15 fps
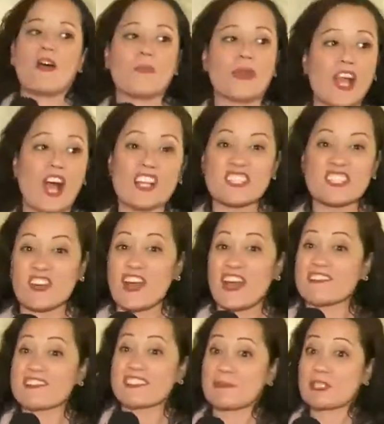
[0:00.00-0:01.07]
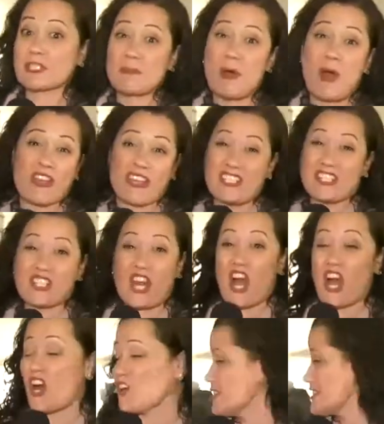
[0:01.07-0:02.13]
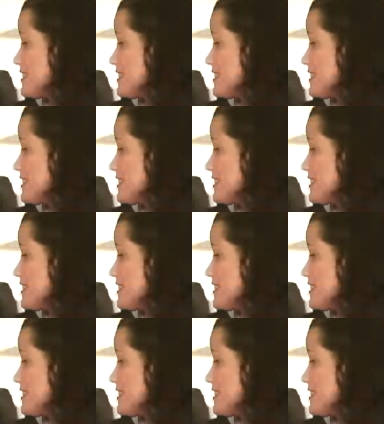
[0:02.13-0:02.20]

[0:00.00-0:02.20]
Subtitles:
And we also have some Smokin' Joe's.